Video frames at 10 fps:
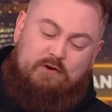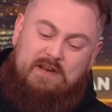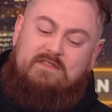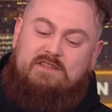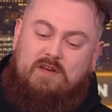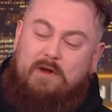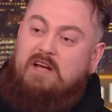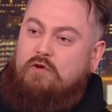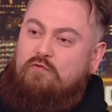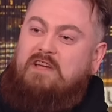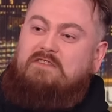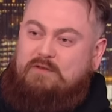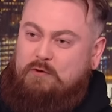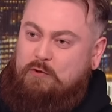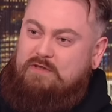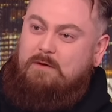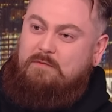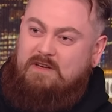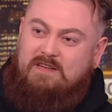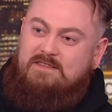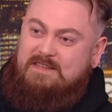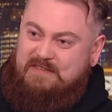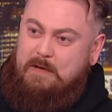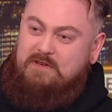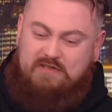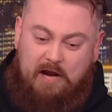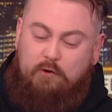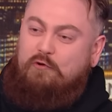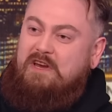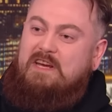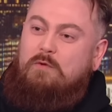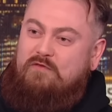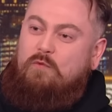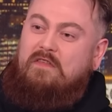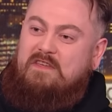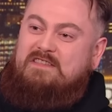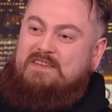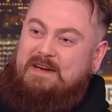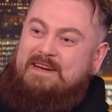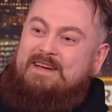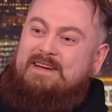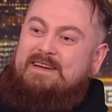Agreeing that someone has a right to do something isn't the same as agreeing with what they say.